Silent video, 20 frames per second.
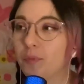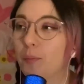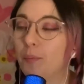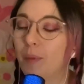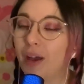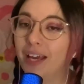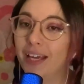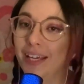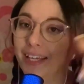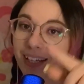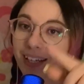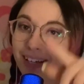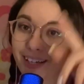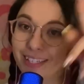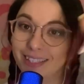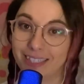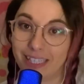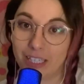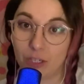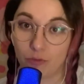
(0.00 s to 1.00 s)
But he
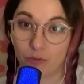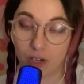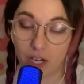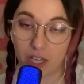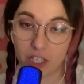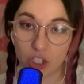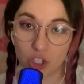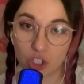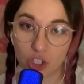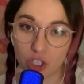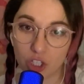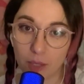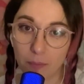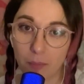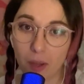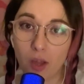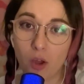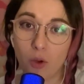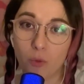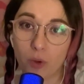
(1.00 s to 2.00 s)
is in a relationship
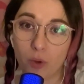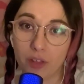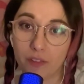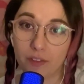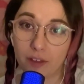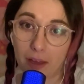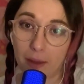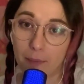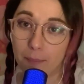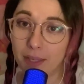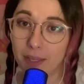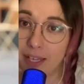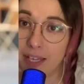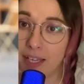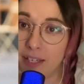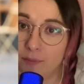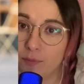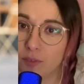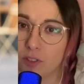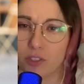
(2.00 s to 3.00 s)
with Camille.
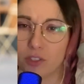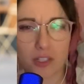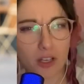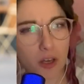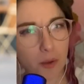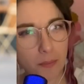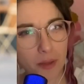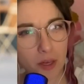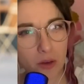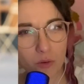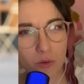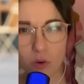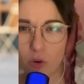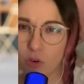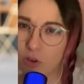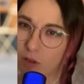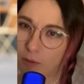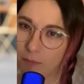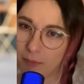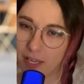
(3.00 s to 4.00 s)
Is it Camille or
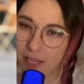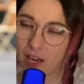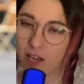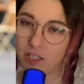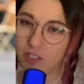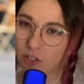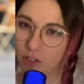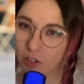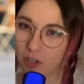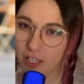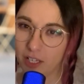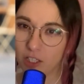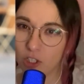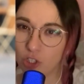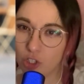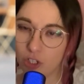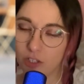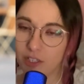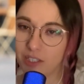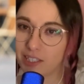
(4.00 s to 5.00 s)
Camille? I don't know. In the
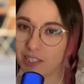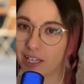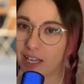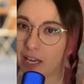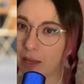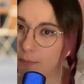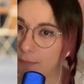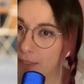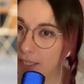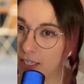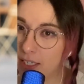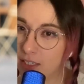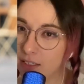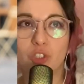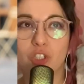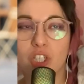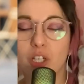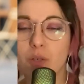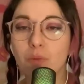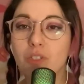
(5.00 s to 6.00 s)
show, they say Camille.
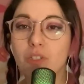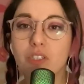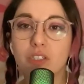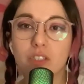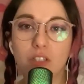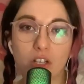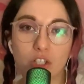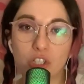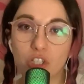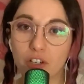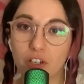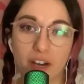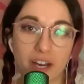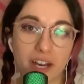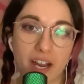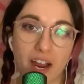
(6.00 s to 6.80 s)
She was such a great